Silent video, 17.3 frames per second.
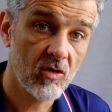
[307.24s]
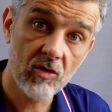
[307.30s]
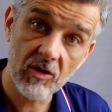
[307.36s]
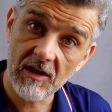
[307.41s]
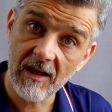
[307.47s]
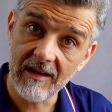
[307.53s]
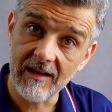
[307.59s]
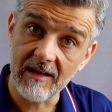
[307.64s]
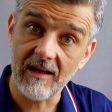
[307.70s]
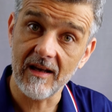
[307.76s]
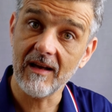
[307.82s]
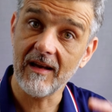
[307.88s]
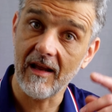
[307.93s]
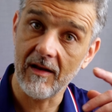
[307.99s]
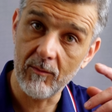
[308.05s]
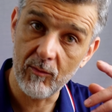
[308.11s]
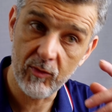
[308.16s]
Good editing
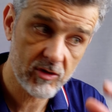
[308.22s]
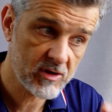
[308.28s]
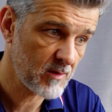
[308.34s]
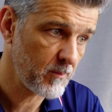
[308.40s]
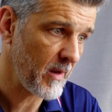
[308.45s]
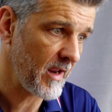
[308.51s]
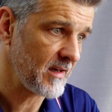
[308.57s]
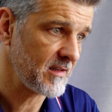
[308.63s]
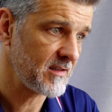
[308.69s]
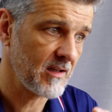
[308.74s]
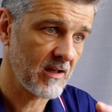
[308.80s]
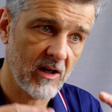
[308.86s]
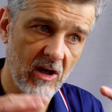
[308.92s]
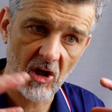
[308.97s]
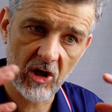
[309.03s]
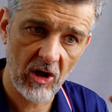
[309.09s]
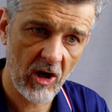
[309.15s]
can boost
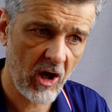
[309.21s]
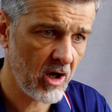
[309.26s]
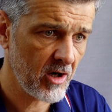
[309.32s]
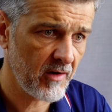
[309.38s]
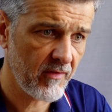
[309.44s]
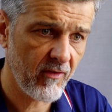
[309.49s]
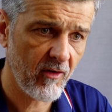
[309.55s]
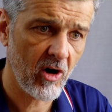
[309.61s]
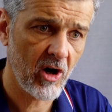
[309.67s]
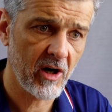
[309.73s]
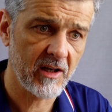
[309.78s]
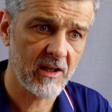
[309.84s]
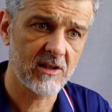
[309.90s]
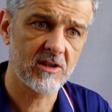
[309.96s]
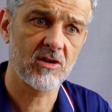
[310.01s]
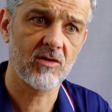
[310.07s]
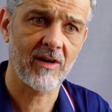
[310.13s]
pacing, clarify
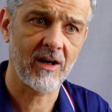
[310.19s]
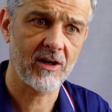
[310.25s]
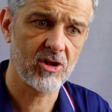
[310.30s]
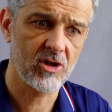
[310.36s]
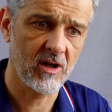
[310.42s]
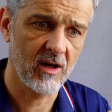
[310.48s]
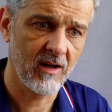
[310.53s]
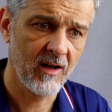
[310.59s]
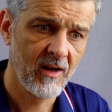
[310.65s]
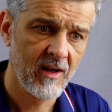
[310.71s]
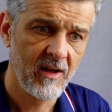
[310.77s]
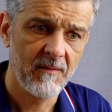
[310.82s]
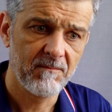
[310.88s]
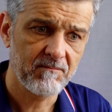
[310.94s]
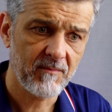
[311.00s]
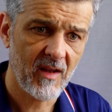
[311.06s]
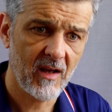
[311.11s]
the structure,
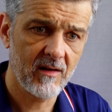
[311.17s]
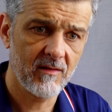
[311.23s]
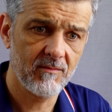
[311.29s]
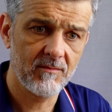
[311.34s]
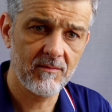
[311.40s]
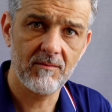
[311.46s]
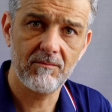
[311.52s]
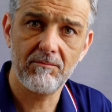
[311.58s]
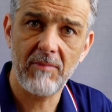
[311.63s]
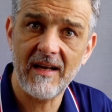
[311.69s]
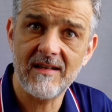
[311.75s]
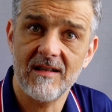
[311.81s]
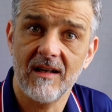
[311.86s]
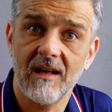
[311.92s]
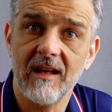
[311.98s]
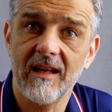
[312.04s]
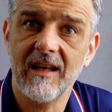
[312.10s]

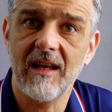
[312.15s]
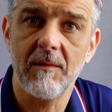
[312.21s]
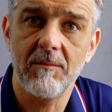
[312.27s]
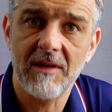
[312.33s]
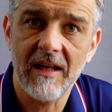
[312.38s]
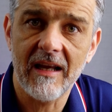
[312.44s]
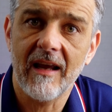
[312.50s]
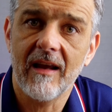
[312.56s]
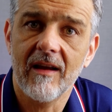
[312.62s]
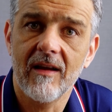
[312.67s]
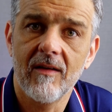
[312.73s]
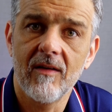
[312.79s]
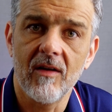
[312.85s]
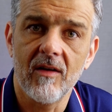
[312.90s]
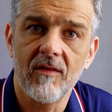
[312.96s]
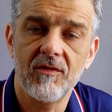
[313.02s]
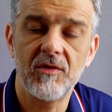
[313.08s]
basically keep the
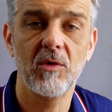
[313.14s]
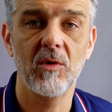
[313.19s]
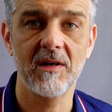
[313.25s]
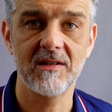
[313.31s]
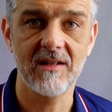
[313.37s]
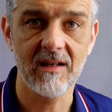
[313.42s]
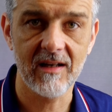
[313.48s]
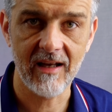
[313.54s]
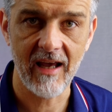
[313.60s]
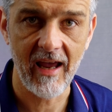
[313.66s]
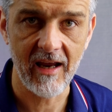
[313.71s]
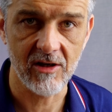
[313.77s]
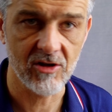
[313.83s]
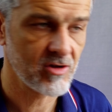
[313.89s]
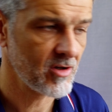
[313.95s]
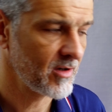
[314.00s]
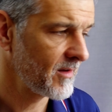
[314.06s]
viewers
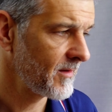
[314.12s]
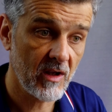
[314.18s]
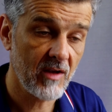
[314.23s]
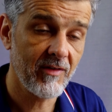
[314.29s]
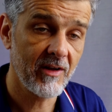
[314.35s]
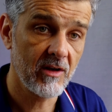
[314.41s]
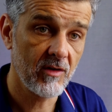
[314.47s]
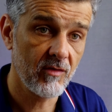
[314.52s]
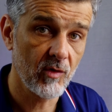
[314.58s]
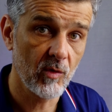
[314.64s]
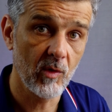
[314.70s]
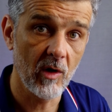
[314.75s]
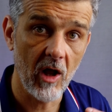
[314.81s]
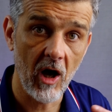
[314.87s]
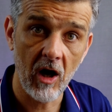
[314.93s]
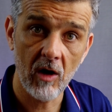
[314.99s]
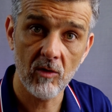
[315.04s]
engaged. Even if you
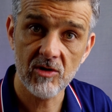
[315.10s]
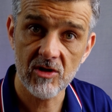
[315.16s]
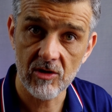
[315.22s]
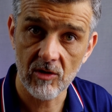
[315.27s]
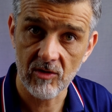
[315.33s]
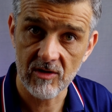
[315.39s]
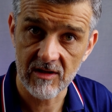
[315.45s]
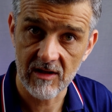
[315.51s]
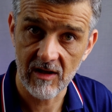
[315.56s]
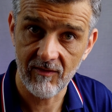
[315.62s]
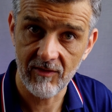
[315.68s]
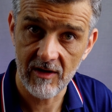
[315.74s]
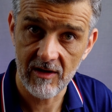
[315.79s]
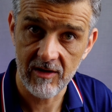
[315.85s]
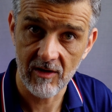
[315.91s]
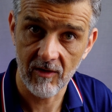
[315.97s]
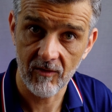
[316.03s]
will outsource the
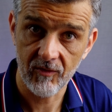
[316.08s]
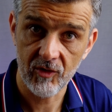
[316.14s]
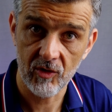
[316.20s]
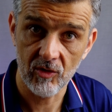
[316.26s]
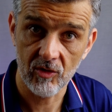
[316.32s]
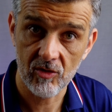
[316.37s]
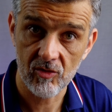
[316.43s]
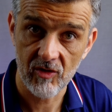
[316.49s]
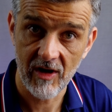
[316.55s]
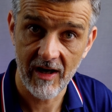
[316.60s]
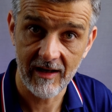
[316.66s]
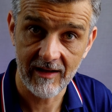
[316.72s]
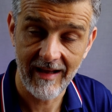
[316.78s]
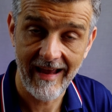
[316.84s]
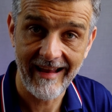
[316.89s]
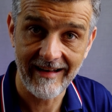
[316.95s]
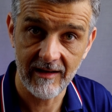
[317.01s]
video to
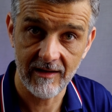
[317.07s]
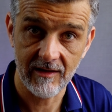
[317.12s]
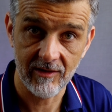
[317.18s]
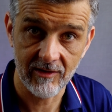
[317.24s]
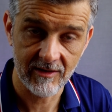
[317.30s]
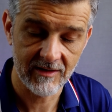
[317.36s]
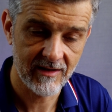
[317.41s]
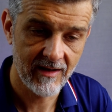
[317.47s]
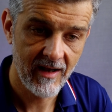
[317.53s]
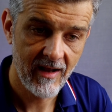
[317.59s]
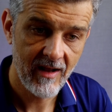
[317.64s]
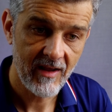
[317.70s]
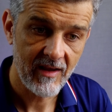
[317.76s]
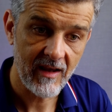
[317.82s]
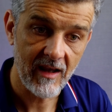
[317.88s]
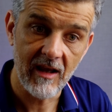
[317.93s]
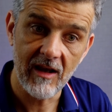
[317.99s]
great editors,
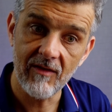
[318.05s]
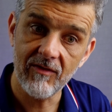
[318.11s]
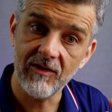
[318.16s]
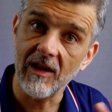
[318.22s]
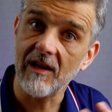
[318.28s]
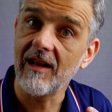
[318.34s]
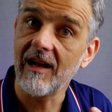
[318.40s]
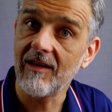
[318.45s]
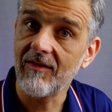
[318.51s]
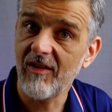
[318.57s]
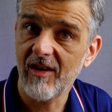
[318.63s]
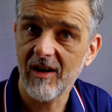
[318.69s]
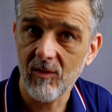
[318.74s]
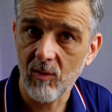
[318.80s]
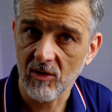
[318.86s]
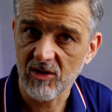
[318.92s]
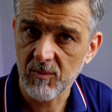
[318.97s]
if the
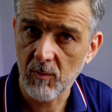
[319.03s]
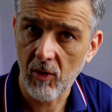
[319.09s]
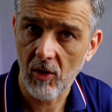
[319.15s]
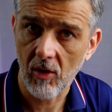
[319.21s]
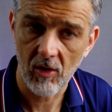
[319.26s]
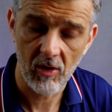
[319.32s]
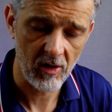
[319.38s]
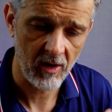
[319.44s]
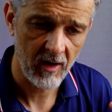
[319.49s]
delivery was poor,